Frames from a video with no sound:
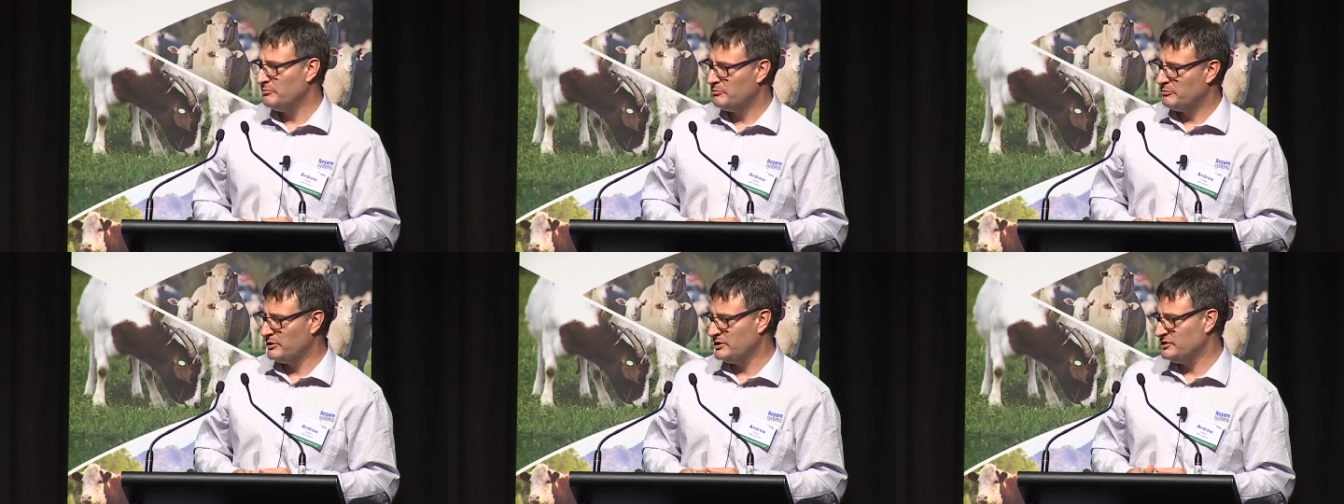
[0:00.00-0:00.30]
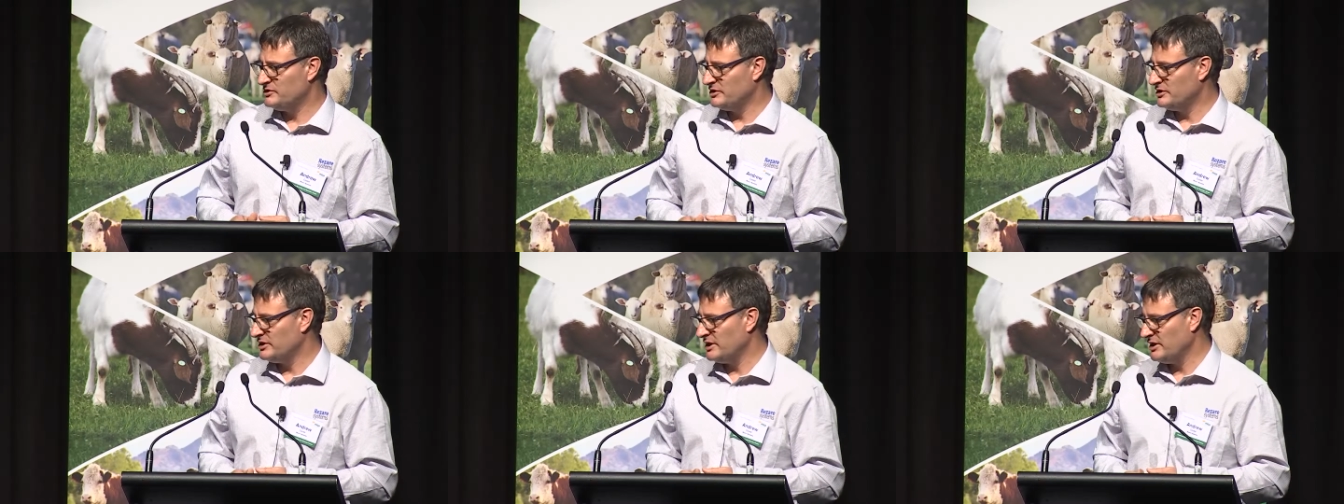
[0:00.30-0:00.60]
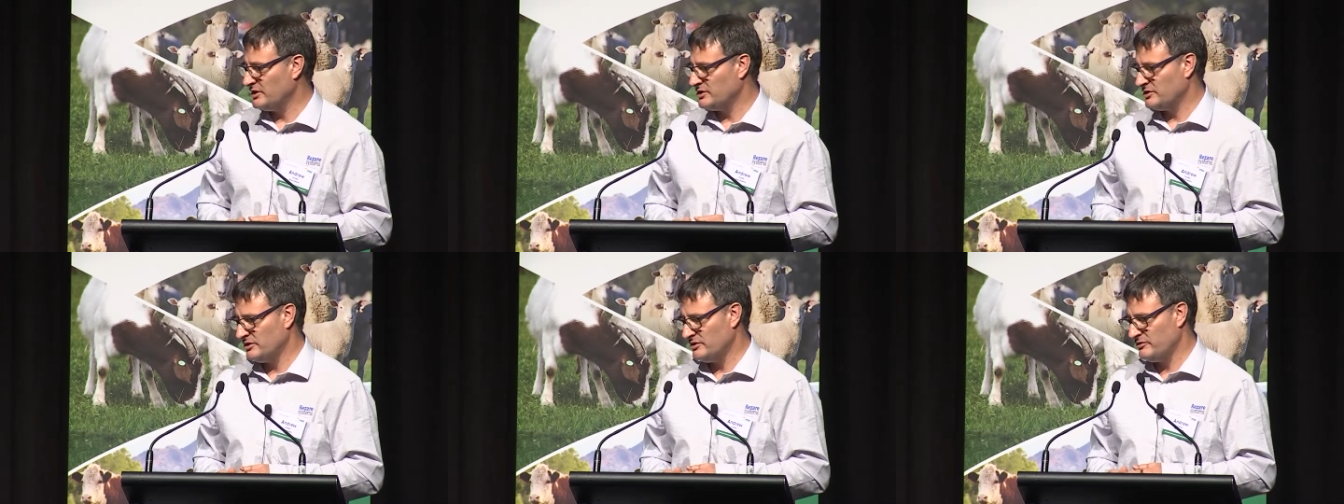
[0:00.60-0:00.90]

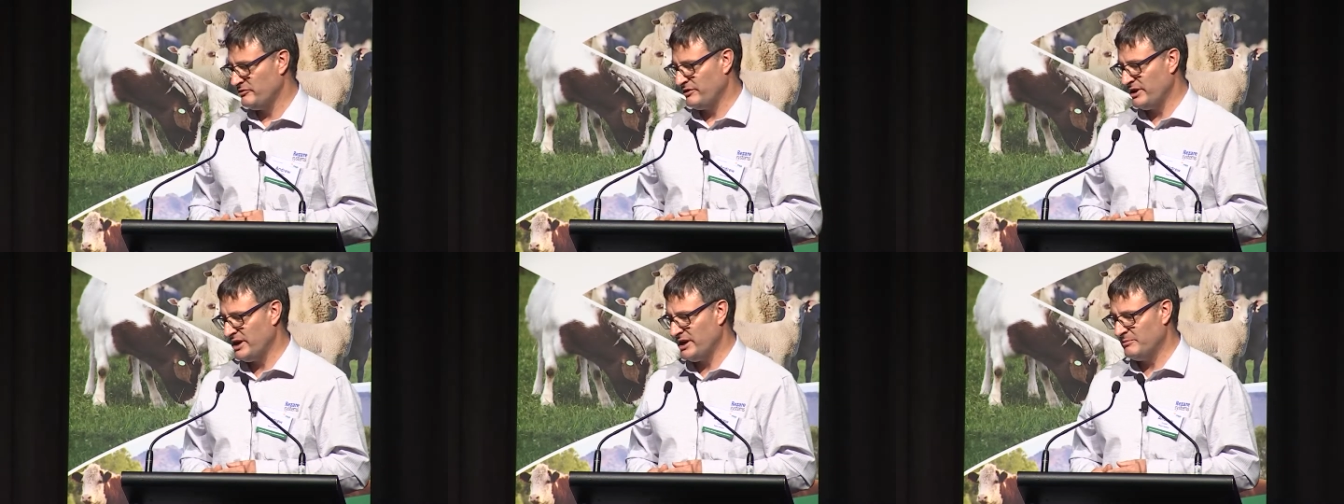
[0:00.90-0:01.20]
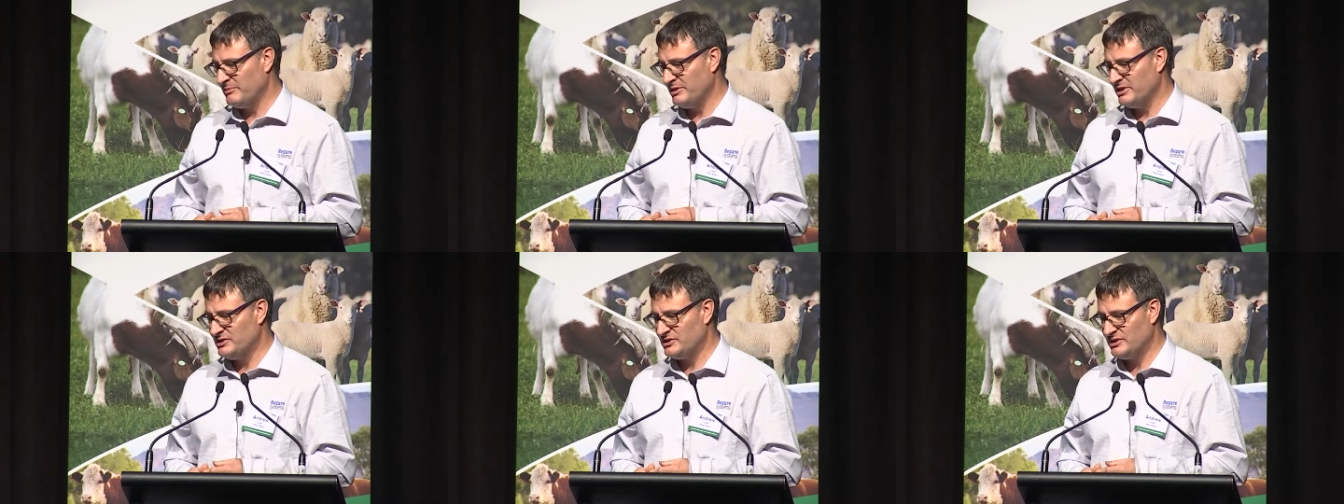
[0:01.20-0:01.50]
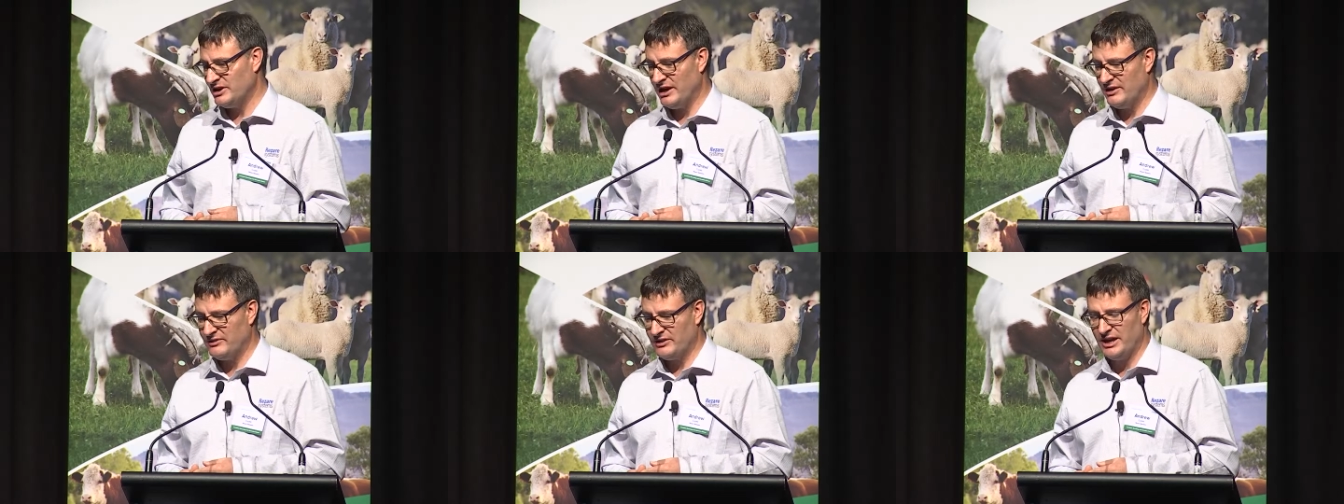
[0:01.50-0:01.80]
presentation to
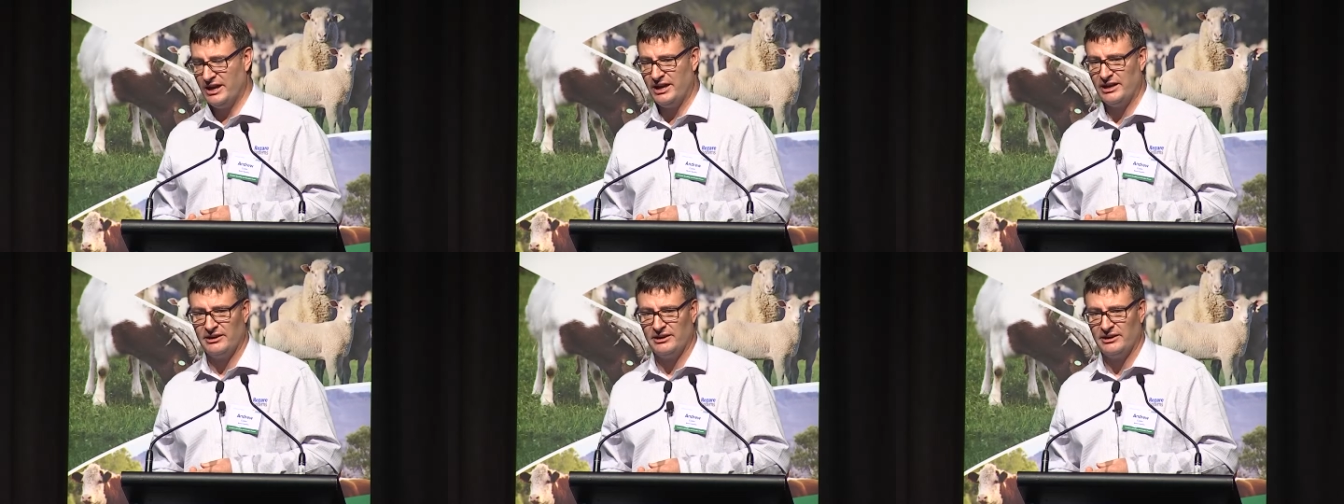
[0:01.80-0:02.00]
farmers, other